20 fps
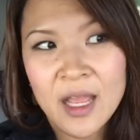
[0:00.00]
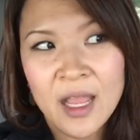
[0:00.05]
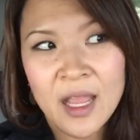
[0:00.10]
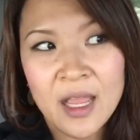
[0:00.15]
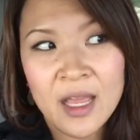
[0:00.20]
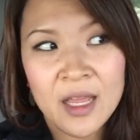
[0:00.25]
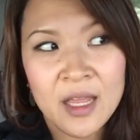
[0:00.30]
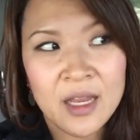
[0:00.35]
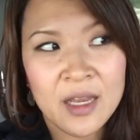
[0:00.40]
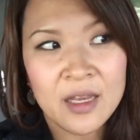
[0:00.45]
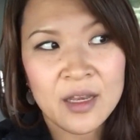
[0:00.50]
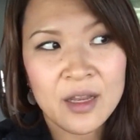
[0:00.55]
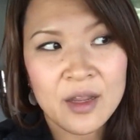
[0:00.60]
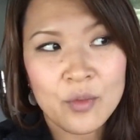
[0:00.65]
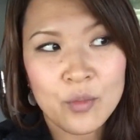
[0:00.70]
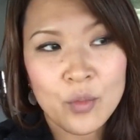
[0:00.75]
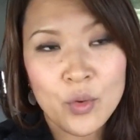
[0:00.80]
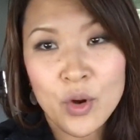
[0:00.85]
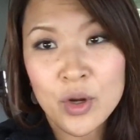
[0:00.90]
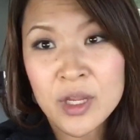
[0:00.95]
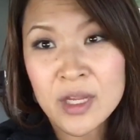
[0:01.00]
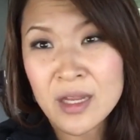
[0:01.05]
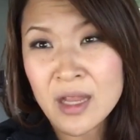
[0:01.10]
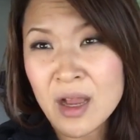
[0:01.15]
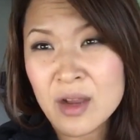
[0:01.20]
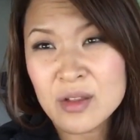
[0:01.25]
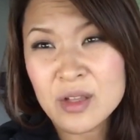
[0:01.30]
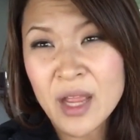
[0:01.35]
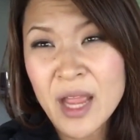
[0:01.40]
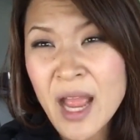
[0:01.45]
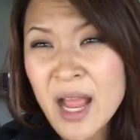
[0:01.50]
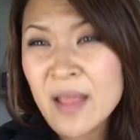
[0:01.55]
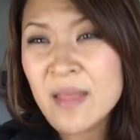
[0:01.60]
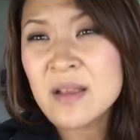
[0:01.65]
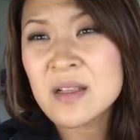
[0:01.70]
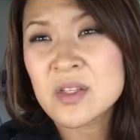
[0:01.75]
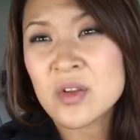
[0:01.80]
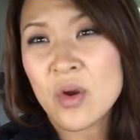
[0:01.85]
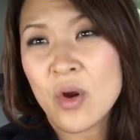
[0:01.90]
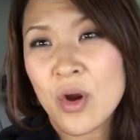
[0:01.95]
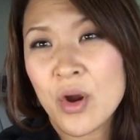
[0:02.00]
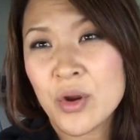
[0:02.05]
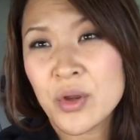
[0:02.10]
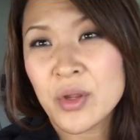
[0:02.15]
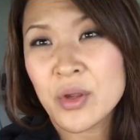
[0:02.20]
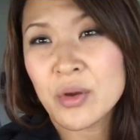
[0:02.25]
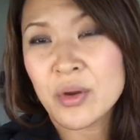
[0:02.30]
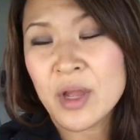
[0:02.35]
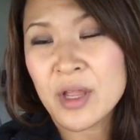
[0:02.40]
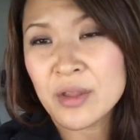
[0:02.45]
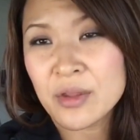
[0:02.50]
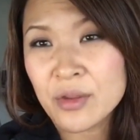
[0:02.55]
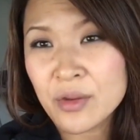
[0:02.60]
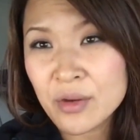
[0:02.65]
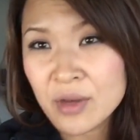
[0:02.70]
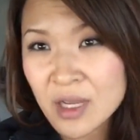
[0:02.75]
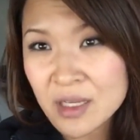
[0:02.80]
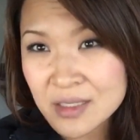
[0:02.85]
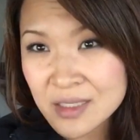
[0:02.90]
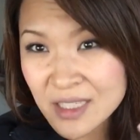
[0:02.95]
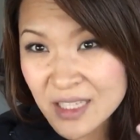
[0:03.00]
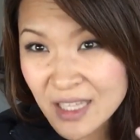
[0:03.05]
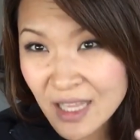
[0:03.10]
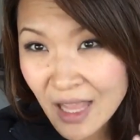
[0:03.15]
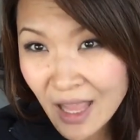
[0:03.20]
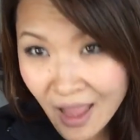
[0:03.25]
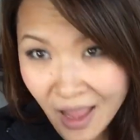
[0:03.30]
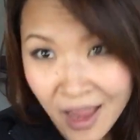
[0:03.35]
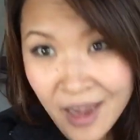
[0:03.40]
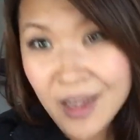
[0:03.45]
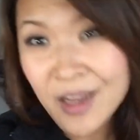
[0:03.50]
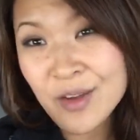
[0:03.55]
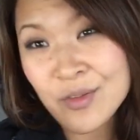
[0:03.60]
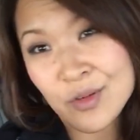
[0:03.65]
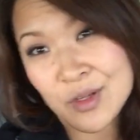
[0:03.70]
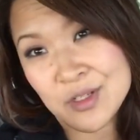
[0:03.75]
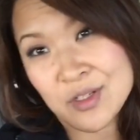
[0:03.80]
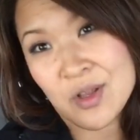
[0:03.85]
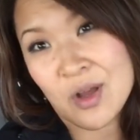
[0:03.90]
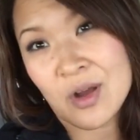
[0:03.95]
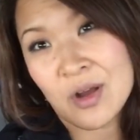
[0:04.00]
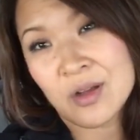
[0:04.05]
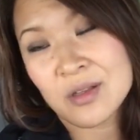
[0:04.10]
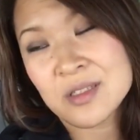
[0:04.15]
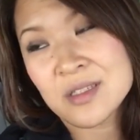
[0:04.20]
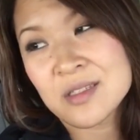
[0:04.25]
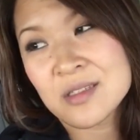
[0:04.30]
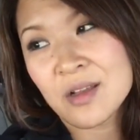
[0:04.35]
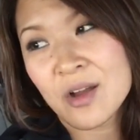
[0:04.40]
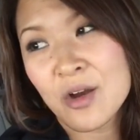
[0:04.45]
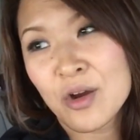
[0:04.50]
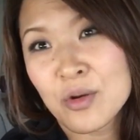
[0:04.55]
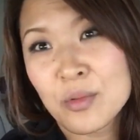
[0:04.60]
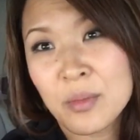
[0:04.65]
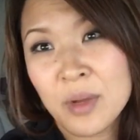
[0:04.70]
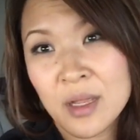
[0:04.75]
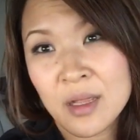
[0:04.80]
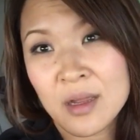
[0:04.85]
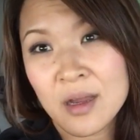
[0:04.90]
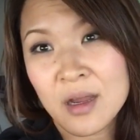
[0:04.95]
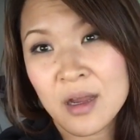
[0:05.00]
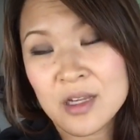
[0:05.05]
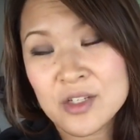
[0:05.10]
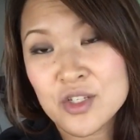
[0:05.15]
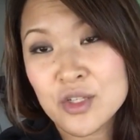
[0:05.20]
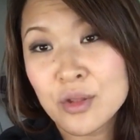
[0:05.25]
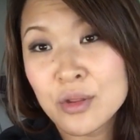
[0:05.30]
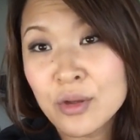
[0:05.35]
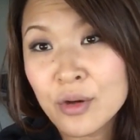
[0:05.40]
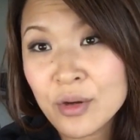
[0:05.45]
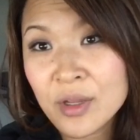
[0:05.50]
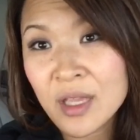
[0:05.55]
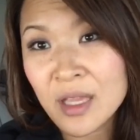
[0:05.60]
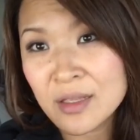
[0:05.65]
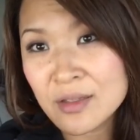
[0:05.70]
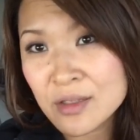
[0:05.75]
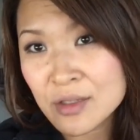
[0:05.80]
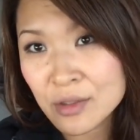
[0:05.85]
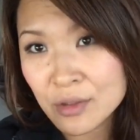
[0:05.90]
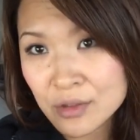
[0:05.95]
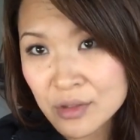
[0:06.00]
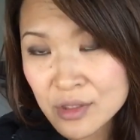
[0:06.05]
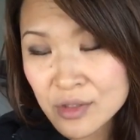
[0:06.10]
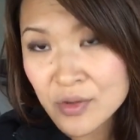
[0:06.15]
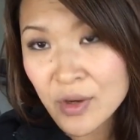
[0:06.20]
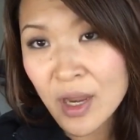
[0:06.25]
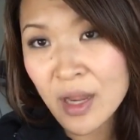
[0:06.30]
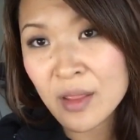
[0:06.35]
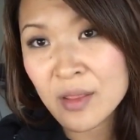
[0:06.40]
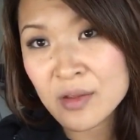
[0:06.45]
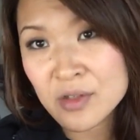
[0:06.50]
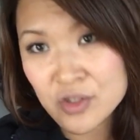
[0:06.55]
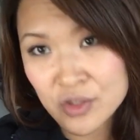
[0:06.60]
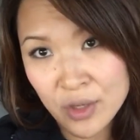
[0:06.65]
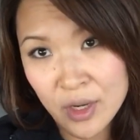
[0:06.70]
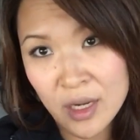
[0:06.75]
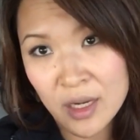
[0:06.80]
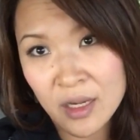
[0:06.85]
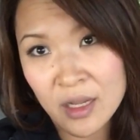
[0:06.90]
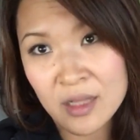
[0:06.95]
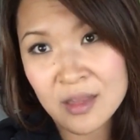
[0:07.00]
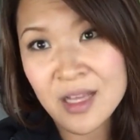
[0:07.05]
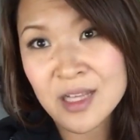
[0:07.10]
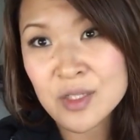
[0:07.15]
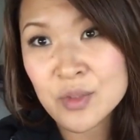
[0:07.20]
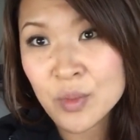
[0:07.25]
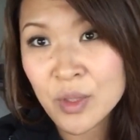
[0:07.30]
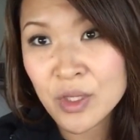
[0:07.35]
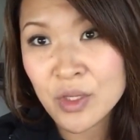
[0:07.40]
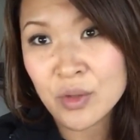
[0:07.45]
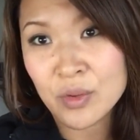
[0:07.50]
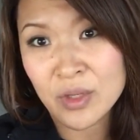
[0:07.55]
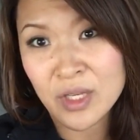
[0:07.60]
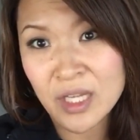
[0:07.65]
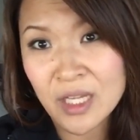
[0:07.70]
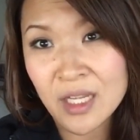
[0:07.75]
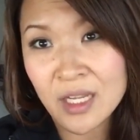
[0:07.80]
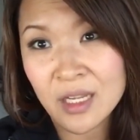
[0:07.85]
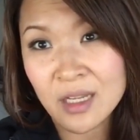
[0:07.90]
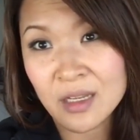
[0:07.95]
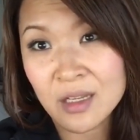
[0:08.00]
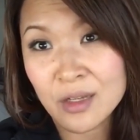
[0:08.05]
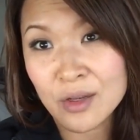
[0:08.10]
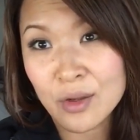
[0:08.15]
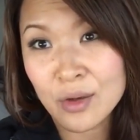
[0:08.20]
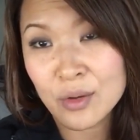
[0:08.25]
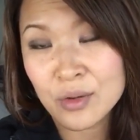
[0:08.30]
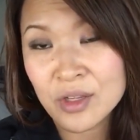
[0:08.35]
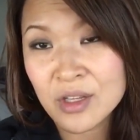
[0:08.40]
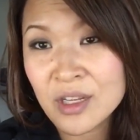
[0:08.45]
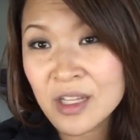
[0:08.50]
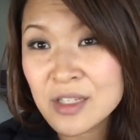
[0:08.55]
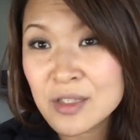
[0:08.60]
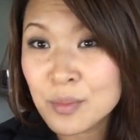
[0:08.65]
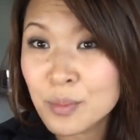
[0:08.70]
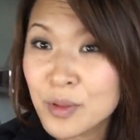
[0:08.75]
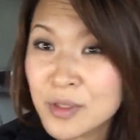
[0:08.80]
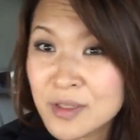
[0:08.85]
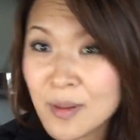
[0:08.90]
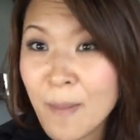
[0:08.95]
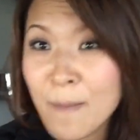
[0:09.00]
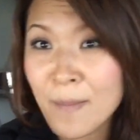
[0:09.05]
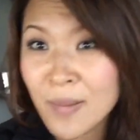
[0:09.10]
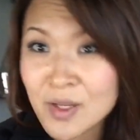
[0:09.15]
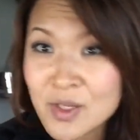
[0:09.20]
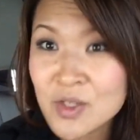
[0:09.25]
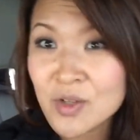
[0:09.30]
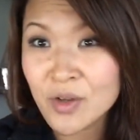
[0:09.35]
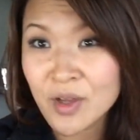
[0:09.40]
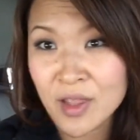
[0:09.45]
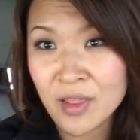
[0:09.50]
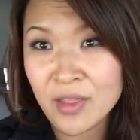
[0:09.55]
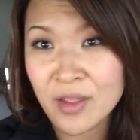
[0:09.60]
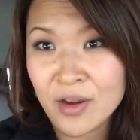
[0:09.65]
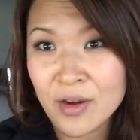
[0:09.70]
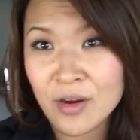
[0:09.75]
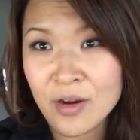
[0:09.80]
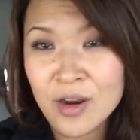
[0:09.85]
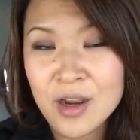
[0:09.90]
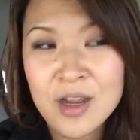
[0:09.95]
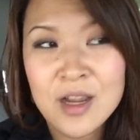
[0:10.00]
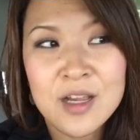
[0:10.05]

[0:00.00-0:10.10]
and working out endless cardio, and you're not seeing any results, oh my gosh, look into strength training. That's what you need. You know, you need to put some muscle in there